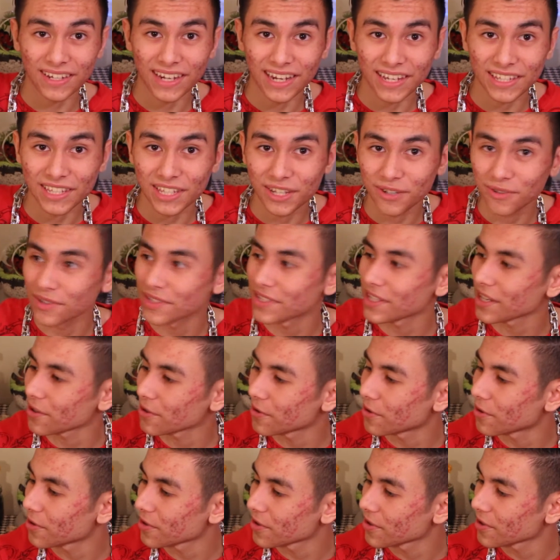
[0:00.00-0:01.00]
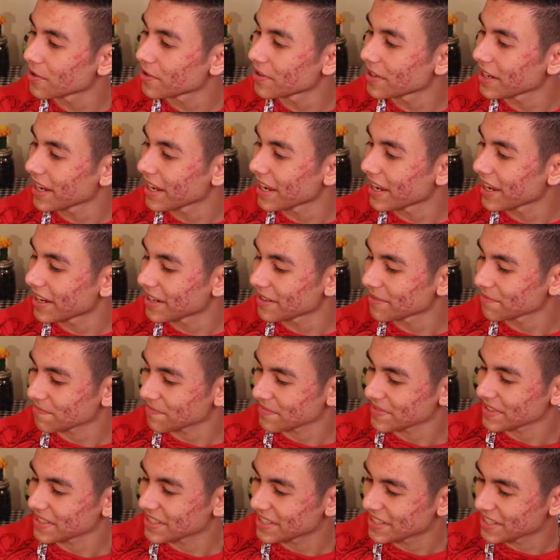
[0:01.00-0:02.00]
of Night series I ordered, and
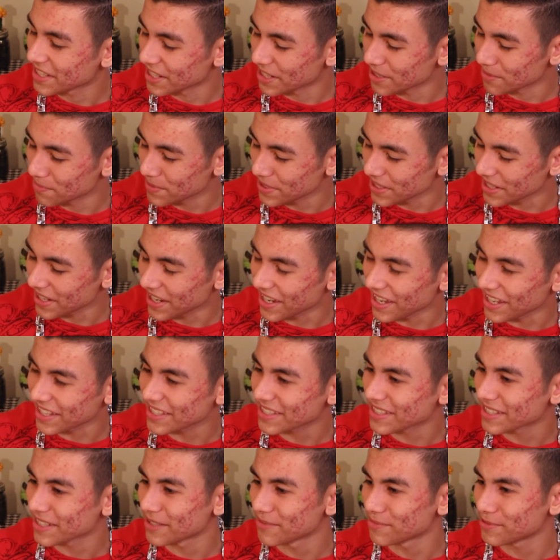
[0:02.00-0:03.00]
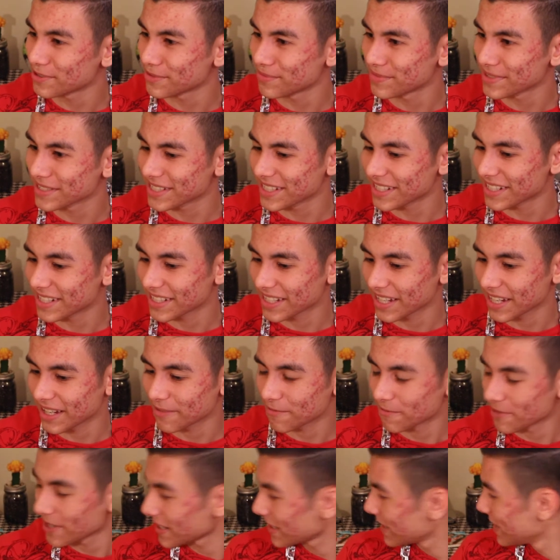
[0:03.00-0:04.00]
it's gonna be awesome. Oh my god, I
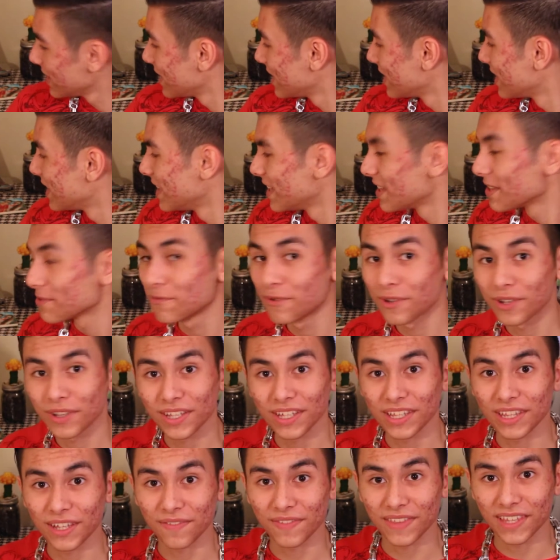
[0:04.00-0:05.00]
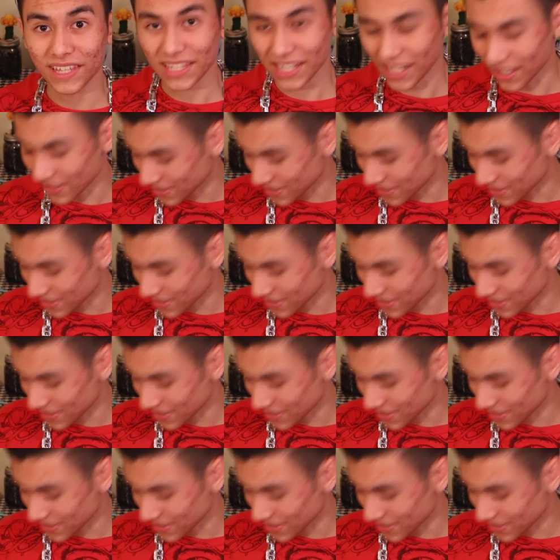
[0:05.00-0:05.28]
can't wait. Really love this